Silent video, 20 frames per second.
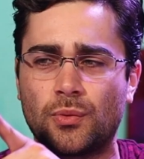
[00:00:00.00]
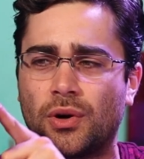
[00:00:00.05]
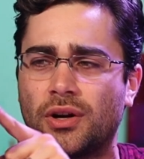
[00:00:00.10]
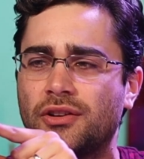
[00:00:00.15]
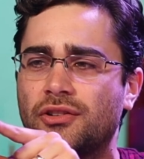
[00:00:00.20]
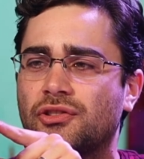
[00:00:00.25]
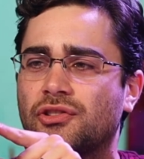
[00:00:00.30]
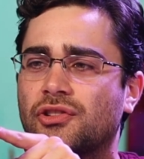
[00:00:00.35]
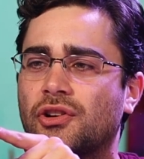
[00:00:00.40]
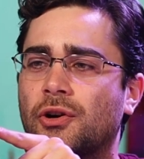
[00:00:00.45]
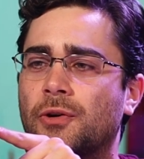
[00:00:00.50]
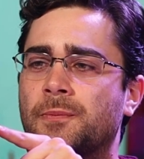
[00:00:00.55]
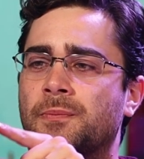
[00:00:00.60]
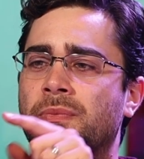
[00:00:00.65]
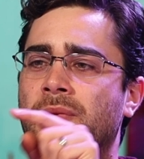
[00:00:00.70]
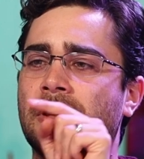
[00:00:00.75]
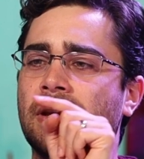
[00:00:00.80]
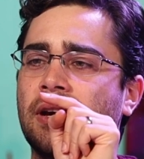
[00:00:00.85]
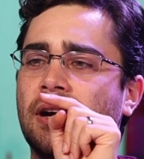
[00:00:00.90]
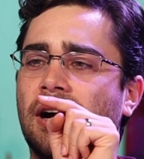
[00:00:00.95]
one, so
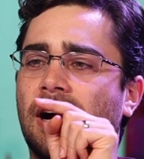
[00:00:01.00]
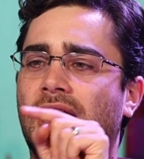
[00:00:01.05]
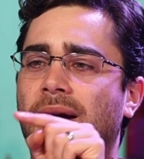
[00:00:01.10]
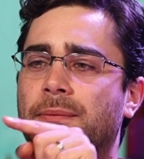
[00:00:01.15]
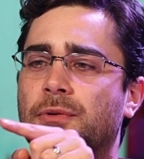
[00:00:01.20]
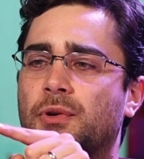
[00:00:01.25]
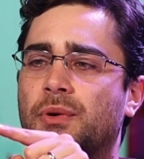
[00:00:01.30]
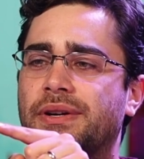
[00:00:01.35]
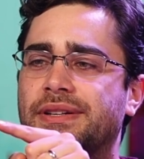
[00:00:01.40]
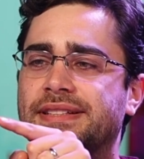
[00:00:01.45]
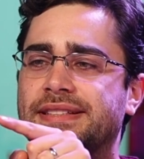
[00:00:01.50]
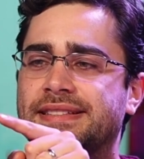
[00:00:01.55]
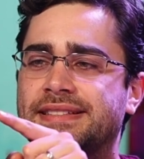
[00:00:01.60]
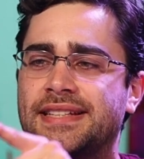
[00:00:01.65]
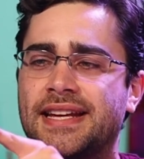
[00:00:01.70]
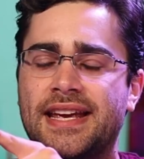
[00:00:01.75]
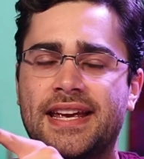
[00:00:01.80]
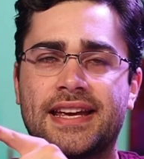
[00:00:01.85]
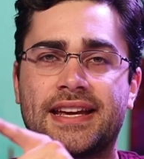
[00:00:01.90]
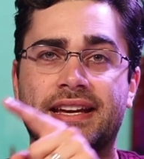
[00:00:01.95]
I'm going to
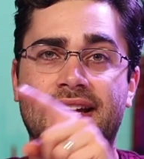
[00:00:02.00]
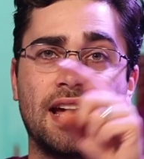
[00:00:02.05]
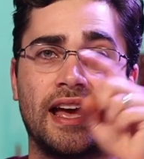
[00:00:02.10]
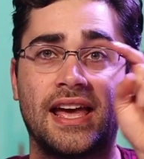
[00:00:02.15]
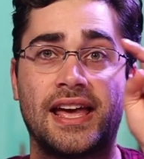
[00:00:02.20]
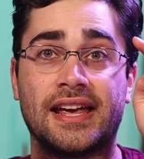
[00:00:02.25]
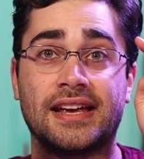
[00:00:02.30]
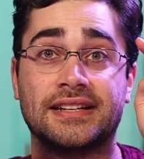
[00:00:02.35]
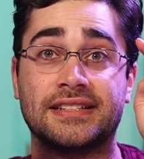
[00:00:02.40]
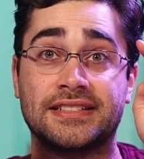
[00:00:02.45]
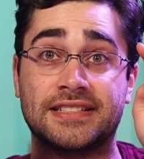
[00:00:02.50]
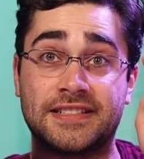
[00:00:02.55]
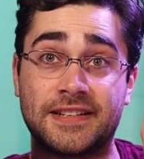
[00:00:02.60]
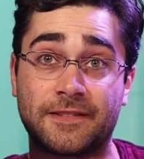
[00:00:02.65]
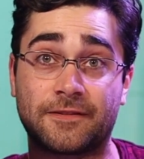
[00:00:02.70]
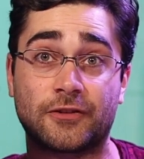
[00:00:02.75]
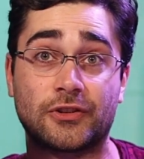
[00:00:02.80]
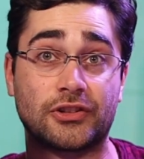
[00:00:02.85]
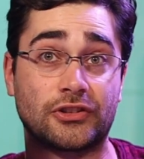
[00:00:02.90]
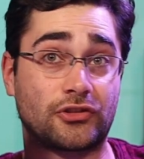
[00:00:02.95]
take a
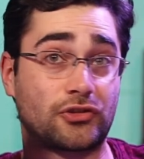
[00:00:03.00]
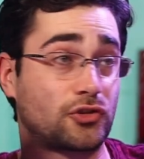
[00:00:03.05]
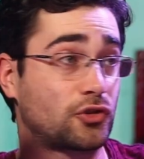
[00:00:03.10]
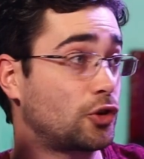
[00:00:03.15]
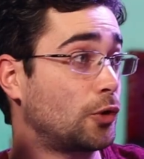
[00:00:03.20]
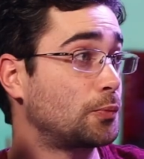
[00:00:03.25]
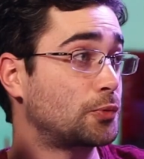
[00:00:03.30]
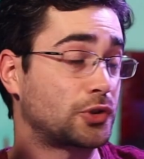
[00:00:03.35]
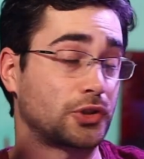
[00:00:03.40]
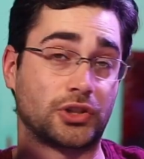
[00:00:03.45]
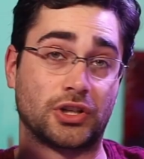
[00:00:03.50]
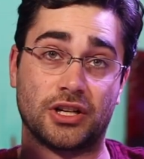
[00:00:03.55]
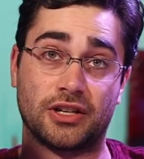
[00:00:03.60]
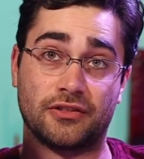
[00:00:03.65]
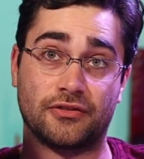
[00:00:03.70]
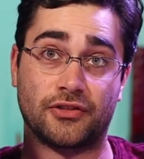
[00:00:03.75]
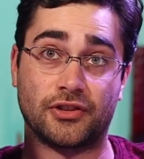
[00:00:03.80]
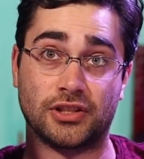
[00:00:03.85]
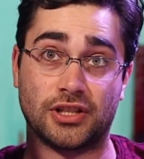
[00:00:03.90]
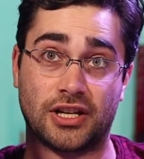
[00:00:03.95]
different sculpture
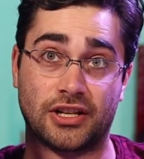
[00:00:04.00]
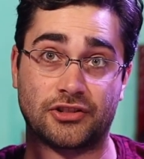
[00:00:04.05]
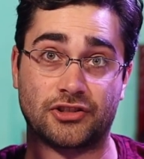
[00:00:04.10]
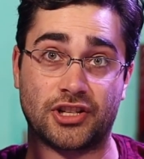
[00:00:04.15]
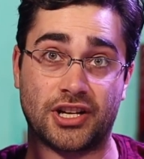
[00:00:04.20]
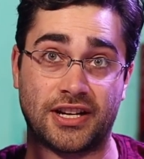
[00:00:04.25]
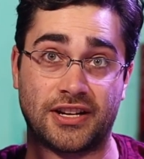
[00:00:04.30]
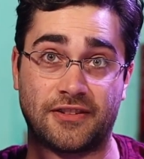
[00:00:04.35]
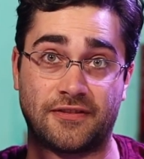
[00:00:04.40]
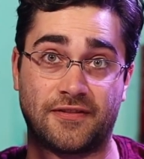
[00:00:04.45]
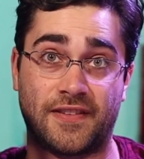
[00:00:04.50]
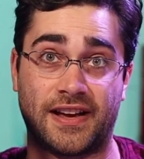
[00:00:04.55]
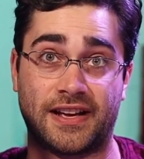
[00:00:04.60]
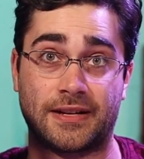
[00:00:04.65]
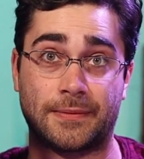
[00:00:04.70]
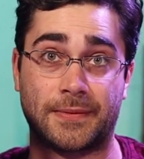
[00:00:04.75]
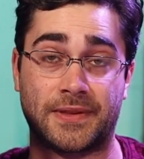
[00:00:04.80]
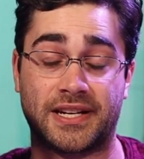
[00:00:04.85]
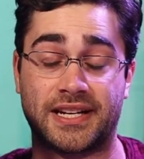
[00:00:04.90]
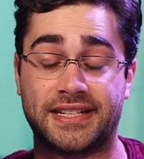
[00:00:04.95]
of the Lon Chaney
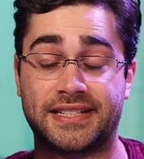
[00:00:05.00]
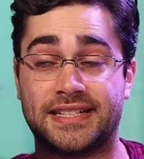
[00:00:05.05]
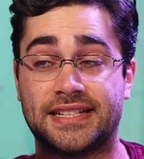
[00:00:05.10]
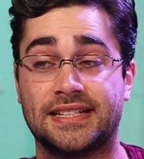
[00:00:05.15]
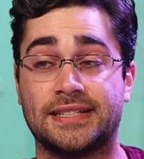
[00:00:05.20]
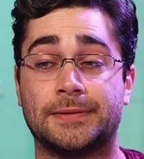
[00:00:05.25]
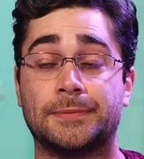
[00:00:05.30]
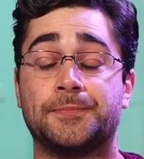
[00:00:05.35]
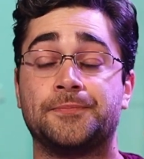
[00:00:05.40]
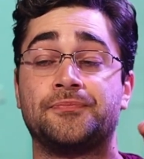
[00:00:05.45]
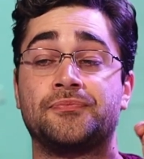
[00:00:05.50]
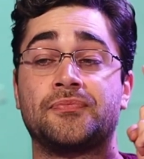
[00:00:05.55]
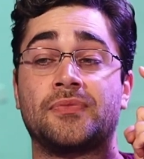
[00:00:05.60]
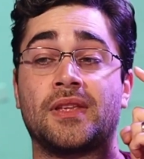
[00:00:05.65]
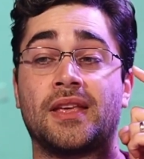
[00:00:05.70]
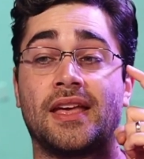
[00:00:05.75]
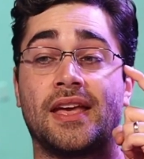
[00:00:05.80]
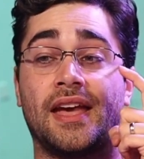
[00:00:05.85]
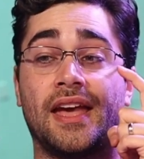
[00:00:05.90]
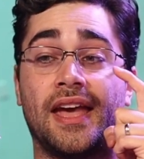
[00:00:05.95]
Phantom that I did
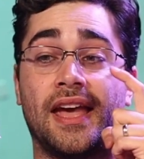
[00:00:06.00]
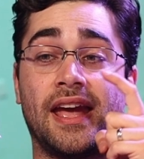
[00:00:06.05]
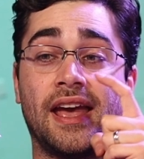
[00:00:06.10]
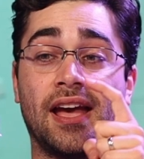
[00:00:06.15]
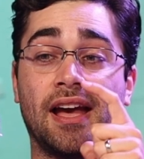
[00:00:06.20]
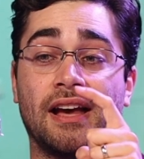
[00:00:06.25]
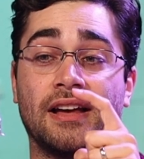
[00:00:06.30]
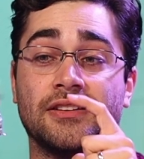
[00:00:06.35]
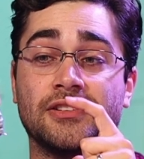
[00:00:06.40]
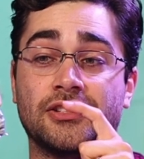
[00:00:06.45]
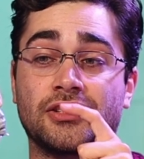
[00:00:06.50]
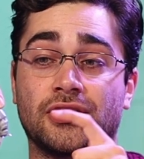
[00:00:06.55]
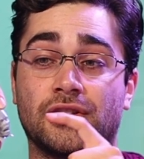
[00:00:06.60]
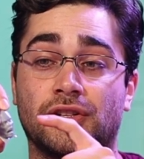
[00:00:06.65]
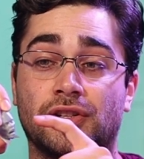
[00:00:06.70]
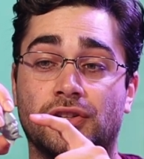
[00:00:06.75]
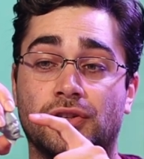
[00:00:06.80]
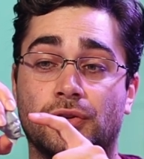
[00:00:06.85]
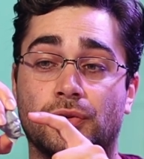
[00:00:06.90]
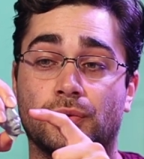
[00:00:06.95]
and
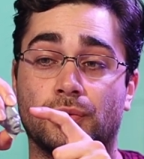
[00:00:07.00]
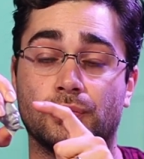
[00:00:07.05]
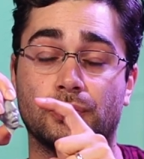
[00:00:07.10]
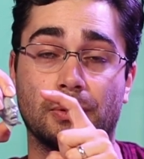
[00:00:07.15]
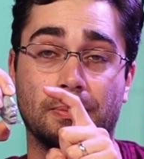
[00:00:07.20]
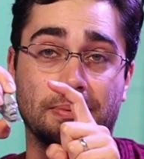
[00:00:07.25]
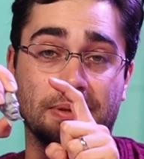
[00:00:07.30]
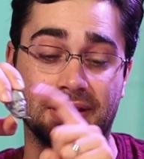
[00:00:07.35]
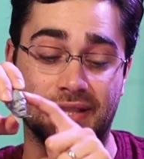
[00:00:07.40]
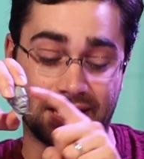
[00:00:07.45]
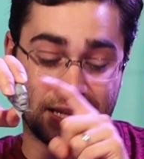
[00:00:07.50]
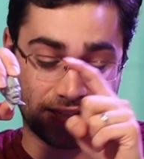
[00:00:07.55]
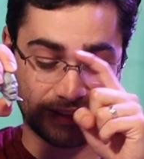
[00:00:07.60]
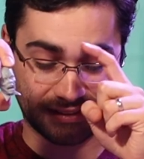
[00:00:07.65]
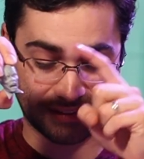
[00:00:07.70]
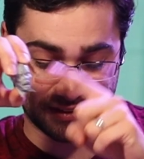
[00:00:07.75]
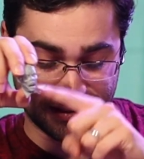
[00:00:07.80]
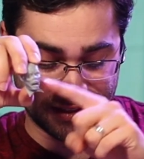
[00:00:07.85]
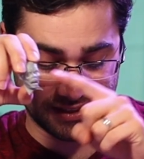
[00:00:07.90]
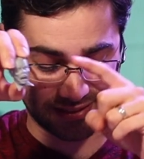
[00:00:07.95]

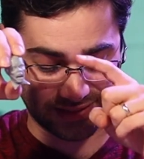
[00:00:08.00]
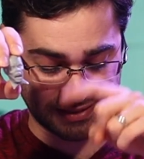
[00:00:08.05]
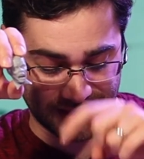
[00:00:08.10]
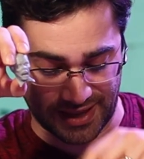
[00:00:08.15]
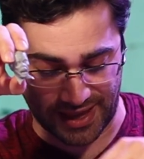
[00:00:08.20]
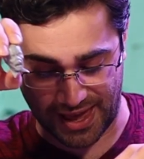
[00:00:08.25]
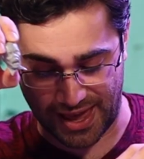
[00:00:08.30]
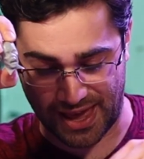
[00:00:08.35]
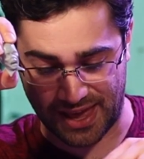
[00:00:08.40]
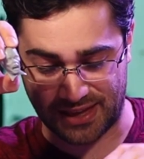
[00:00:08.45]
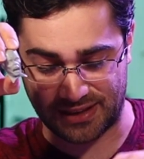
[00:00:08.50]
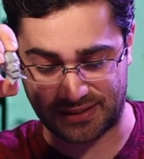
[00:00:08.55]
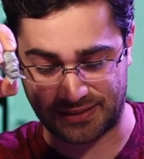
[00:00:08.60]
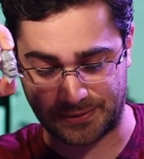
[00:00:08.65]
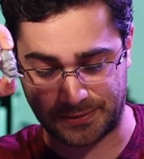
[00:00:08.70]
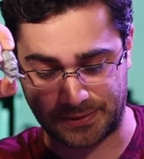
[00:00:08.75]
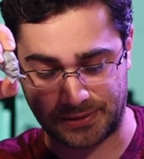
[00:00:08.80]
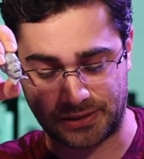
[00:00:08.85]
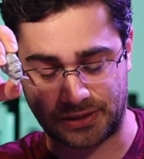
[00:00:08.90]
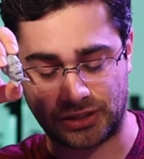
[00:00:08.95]
replace this head.
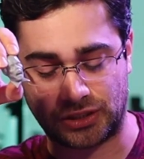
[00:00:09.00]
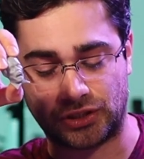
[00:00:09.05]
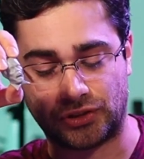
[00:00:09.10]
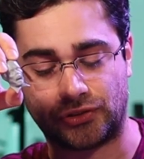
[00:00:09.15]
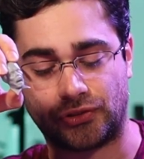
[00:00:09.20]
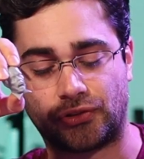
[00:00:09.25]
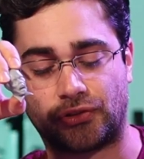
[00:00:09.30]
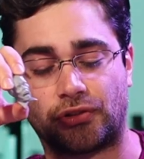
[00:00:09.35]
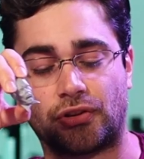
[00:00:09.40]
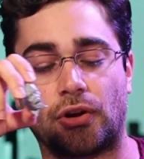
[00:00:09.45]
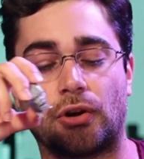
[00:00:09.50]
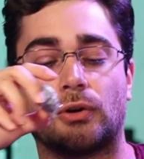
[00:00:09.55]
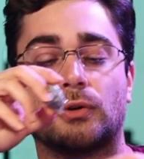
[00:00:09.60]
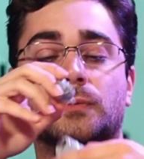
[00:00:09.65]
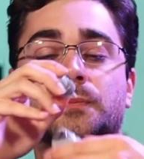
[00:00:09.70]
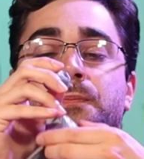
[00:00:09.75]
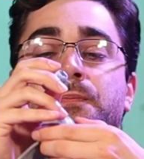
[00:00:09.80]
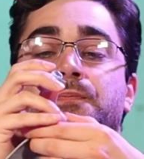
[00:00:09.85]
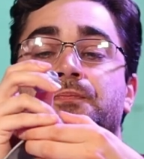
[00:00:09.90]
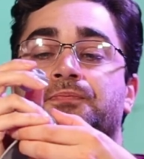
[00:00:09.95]

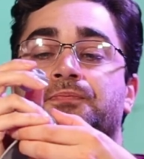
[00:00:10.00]
So